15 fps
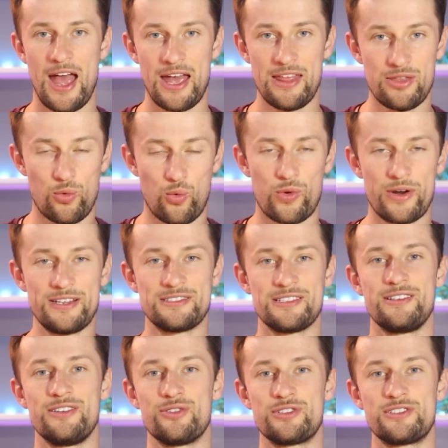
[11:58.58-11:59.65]
and the
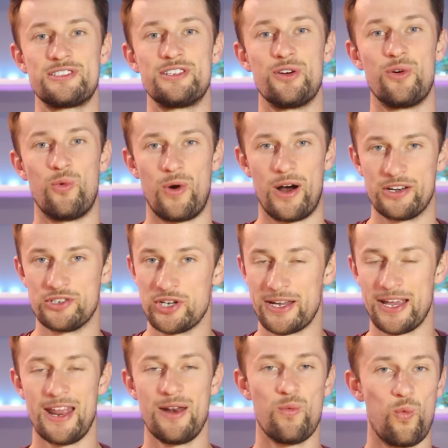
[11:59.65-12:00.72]
reason you're still
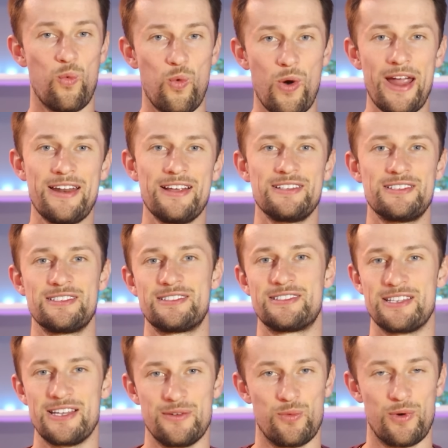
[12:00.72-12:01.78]
watching and waiting to
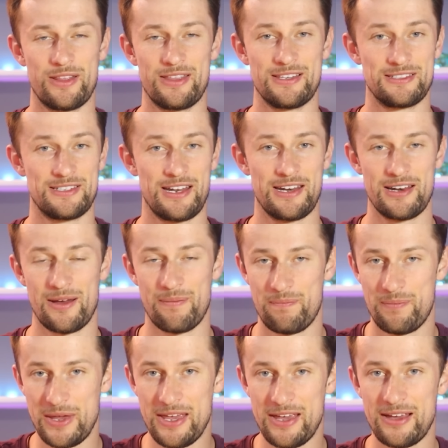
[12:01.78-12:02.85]
see what this ended
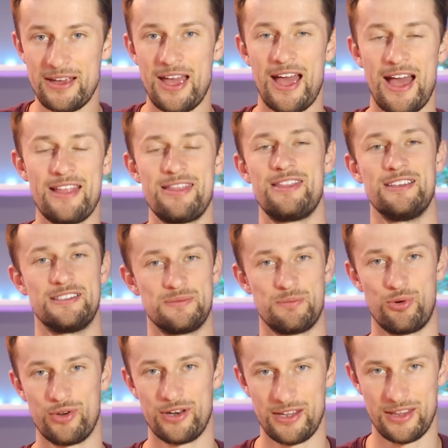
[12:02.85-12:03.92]
up being at this
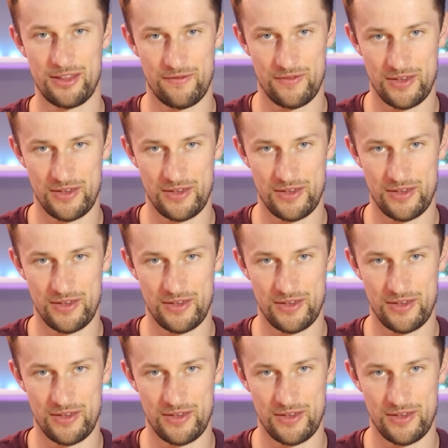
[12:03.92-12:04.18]
point in the